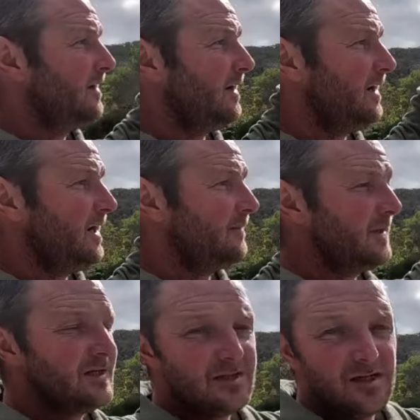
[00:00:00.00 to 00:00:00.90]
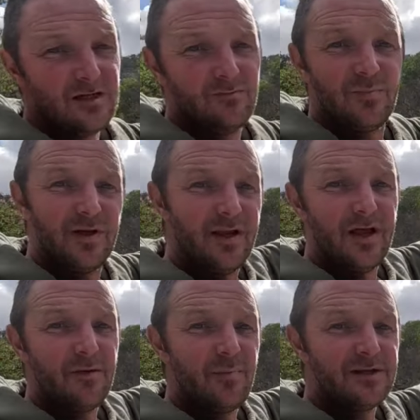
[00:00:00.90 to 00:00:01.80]
There's
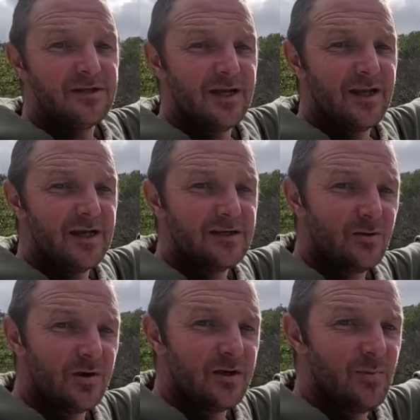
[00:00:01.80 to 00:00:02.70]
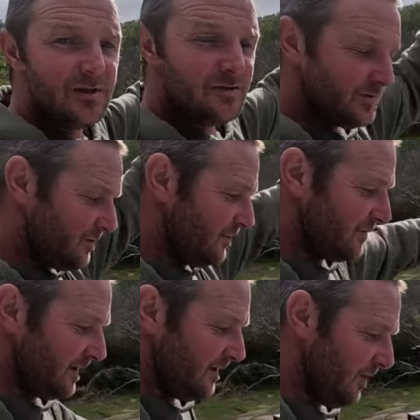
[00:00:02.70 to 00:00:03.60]
another beach down there, Squeaky Beach, which we'll
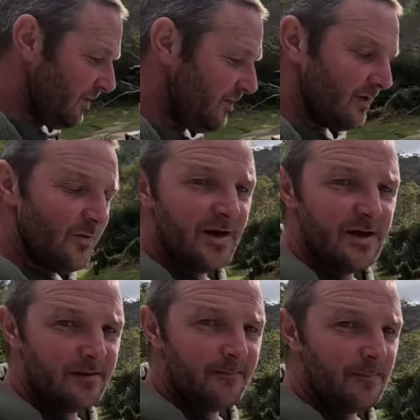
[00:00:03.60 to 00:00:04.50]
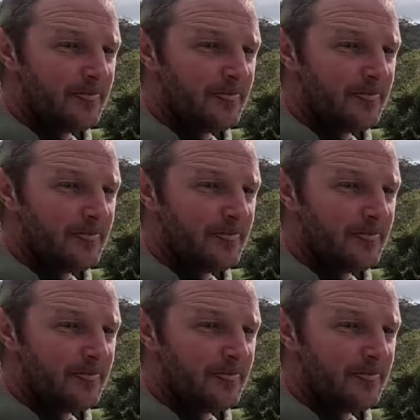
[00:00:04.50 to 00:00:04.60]
see tomorrow on the way out.